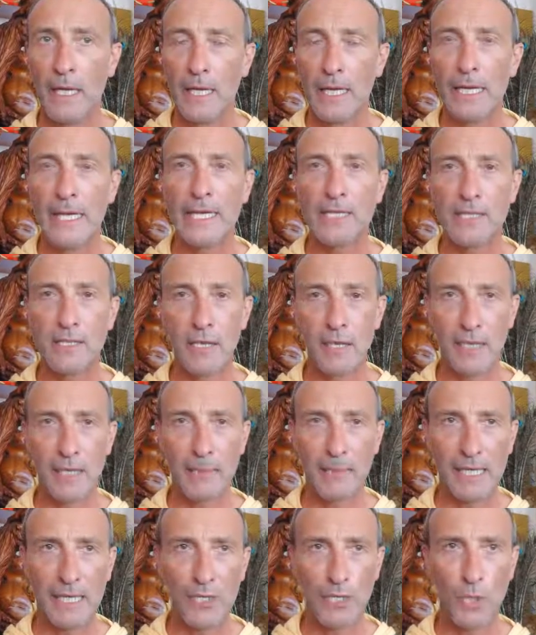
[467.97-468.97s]
it's going to
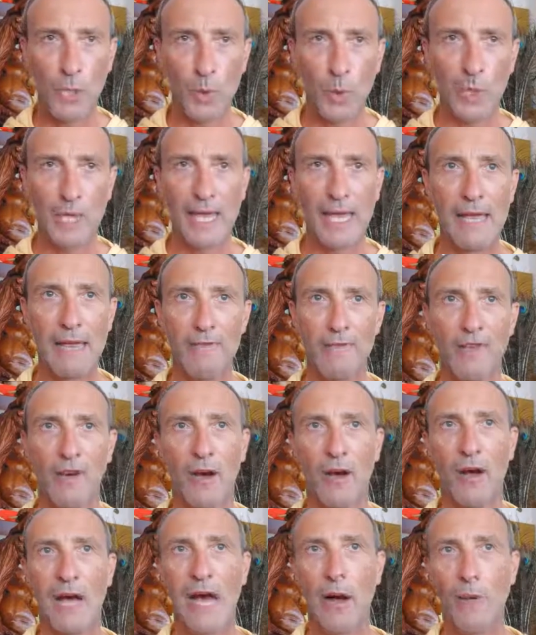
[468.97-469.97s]
be too late
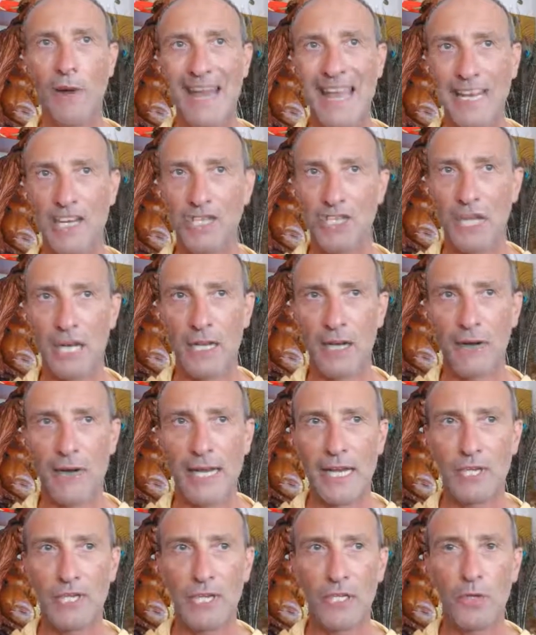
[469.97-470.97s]
for our next
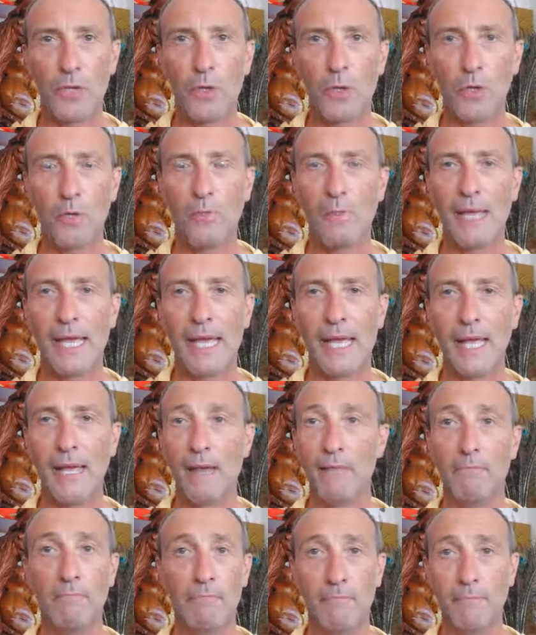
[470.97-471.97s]
generation who
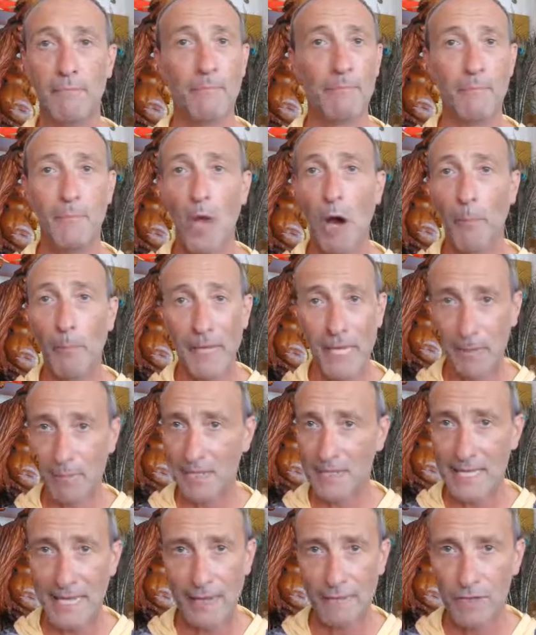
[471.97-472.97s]
may not be able
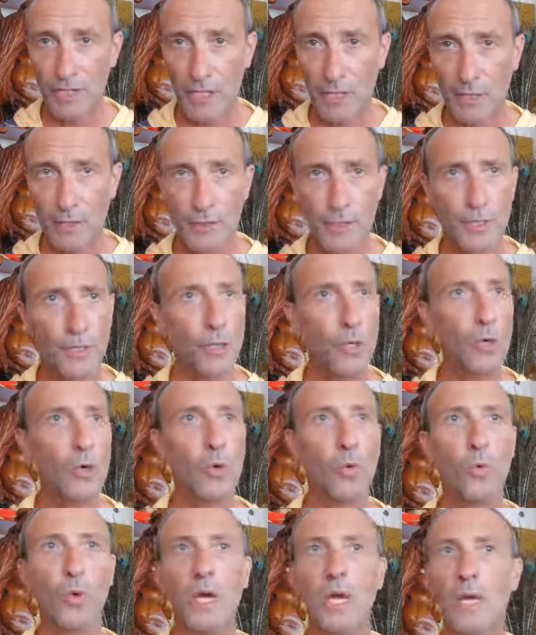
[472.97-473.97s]
to have children,
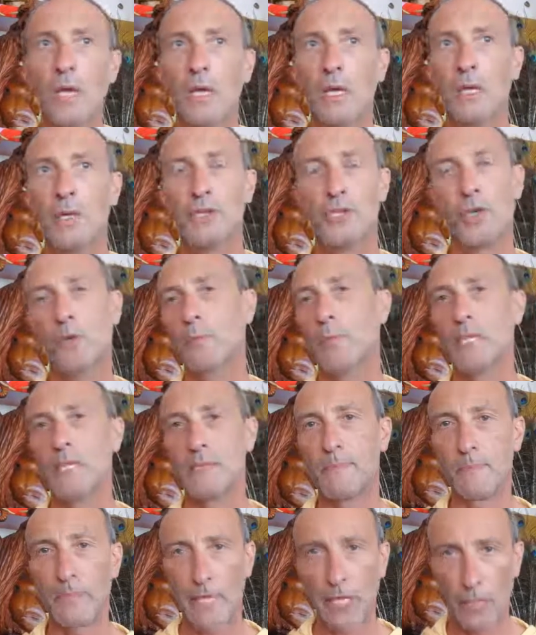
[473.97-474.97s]
who tumours
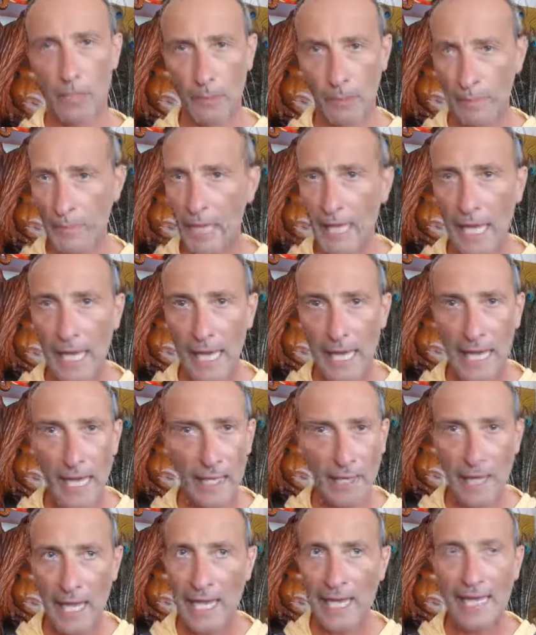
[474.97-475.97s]
become
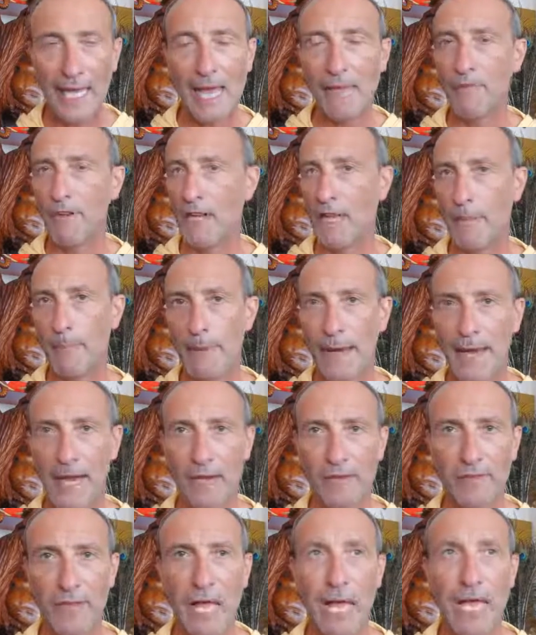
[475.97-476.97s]
like everyday part
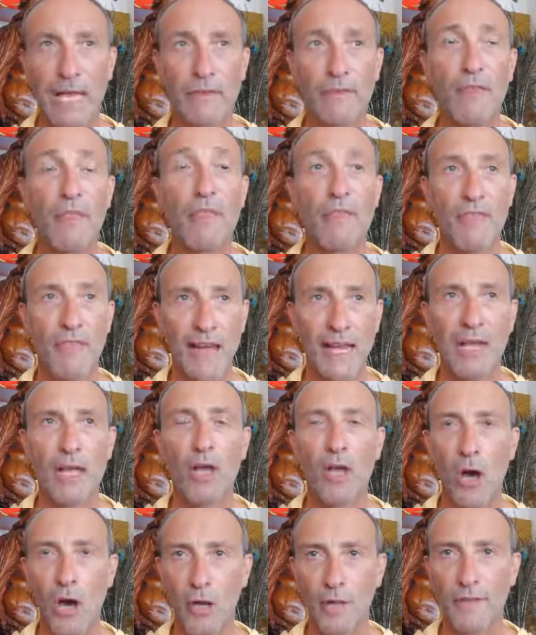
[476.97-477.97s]
of life. Thank
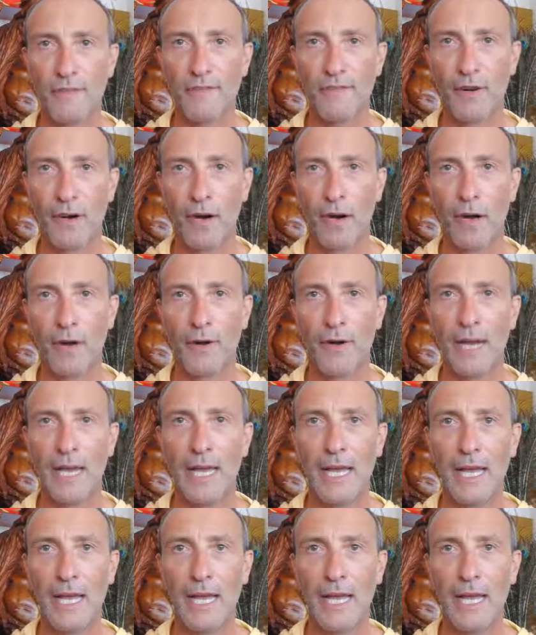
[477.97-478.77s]
God for